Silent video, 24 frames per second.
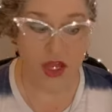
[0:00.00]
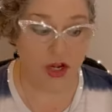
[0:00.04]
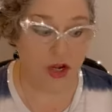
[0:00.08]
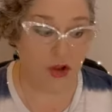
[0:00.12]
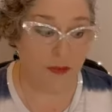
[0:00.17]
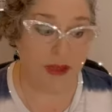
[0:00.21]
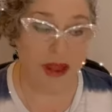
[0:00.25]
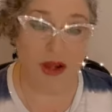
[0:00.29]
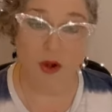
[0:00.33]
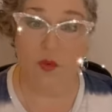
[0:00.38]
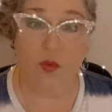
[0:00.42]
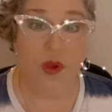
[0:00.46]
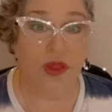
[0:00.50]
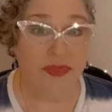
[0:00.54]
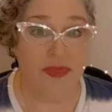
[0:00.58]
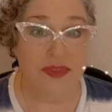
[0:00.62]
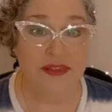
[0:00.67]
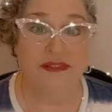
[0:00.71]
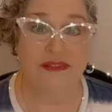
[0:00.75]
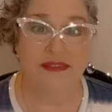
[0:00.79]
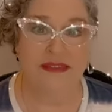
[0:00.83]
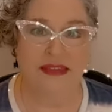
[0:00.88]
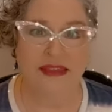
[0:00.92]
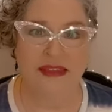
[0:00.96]
No matter what
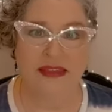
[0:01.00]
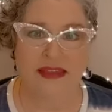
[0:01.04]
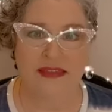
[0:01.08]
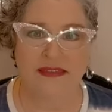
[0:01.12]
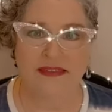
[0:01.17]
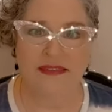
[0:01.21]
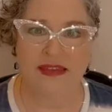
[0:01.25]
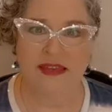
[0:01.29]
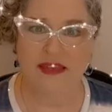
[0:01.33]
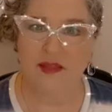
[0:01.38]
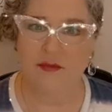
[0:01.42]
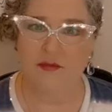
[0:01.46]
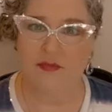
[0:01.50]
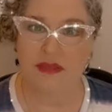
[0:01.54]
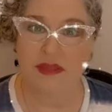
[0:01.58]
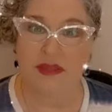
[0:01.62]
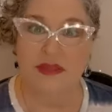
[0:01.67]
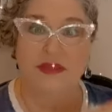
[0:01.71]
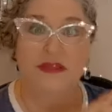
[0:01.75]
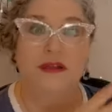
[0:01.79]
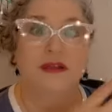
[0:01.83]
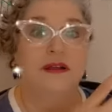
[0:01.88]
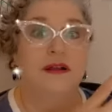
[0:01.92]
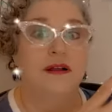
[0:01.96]
this thing is, it could
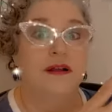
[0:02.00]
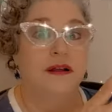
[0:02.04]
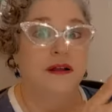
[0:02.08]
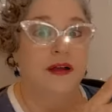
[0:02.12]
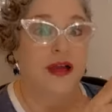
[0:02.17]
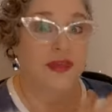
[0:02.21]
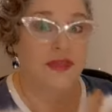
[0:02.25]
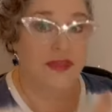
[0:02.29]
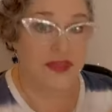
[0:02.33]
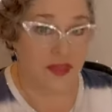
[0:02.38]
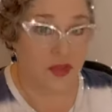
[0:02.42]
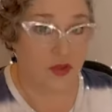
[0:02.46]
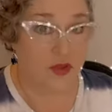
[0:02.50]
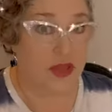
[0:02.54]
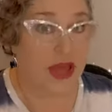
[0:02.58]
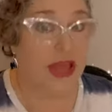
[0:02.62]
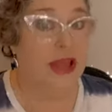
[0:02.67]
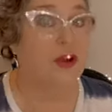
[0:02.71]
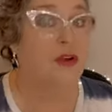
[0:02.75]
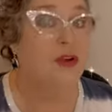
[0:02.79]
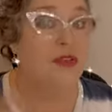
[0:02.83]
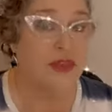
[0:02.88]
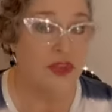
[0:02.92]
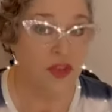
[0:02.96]
be a thing you
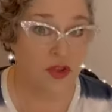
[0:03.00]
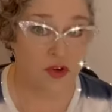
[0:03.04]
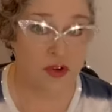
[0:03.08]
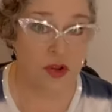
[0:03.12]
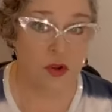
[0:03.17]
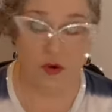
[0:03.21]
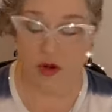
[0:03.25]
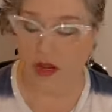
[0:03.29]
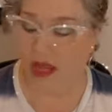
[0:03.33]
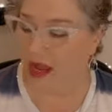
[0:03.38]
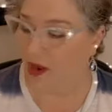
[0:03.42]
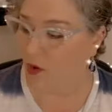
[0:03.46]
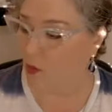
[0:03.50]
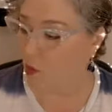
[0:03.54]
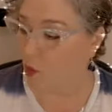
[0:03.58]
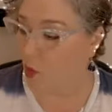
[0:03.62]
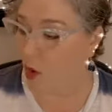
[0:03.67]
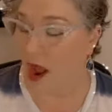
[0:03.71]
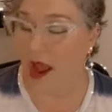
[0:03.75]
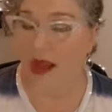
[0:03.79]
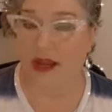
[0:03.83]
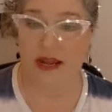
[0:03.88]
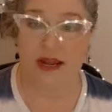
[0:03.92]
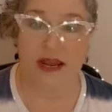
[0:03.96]
like or a thing you don't like.
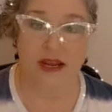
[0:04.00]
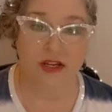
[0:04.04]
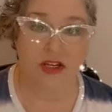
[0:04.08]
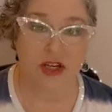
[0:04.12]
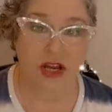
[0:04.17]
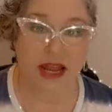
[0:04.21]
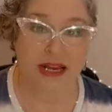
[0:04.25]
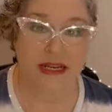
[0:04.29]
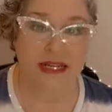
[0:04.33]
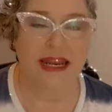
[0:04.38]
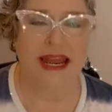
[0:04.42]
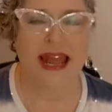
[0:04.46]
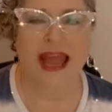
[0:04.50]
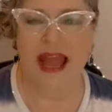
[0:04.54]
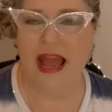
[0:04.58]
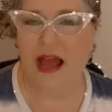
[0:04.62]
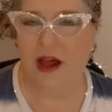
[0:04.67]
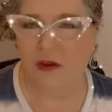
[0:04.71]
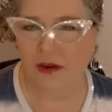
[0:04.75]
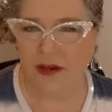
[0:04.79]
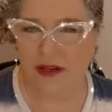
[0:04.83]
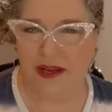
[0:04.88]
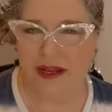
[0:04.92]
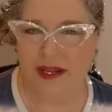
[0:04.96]
Why did I attract it?
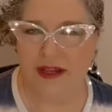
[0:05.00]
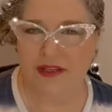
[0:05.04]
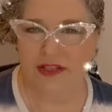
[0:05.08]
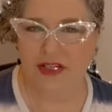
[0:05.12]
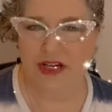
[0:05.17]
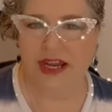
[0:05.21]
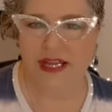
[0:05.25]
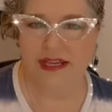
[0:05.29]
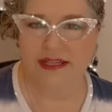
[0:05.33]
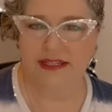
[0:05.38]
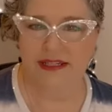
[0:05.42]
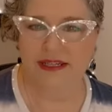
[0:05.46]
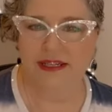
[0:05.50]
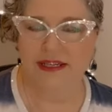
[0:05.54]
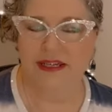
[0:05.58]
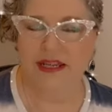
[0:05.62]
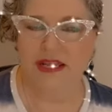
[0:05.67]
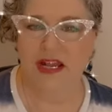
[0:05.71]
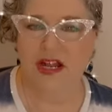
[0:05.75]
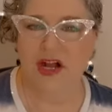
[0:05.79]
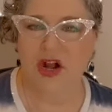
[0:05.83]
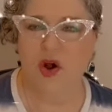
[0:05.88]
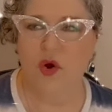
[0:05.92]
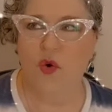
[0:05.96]
How did I attract it?
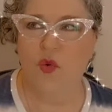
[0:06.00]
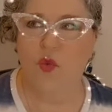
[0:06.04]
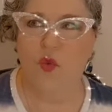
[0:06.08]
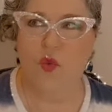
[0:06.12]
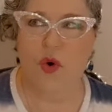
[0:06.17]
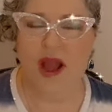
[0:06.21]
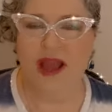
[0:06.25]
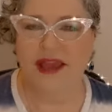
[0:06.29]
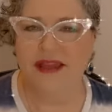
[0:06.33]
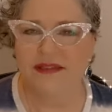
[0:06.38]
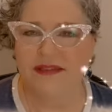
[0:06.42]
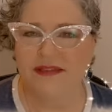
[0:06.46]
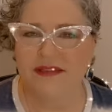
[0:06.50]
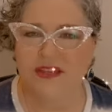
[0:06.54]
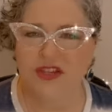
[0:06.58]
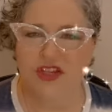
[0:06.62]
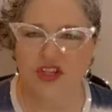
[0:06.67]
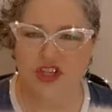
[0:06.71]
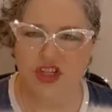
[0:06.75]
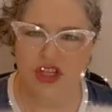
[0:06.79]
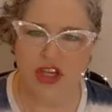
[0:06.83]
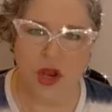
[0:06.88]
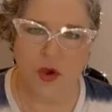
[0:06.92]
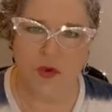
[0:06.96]
Why is this
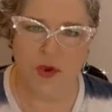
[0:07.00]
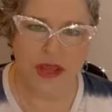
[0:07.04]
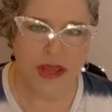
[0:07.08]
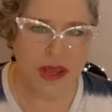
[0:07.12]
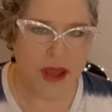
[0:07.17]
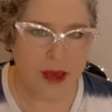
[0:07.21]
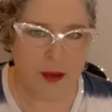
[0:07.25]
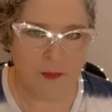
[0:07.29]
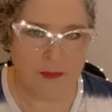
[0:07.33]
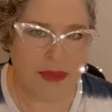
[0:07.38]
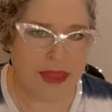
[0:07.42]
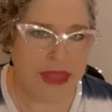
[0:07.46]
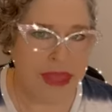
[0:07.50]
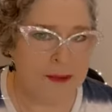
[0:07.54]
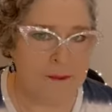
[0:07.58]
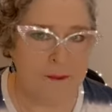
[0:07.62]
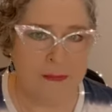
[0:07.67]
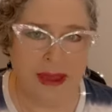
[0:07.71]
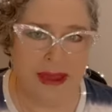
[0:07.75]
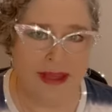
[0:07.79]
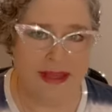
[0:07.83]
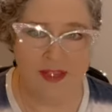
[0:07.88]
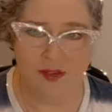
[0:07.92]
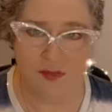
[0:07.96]
showing up in
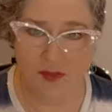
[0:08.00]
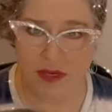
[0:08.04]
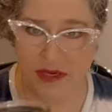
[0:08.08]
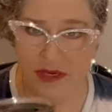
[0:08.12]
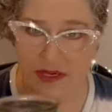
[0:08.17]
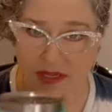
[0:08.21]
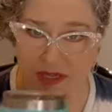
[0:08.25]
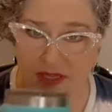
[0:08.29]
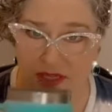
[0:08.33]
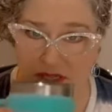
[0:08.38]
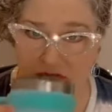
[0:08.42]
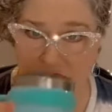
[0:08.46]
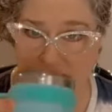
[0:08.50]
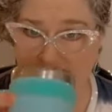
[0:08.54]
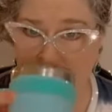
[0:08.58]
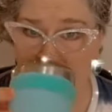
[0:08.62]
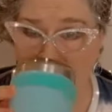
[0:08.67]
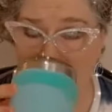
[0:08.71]
my experience?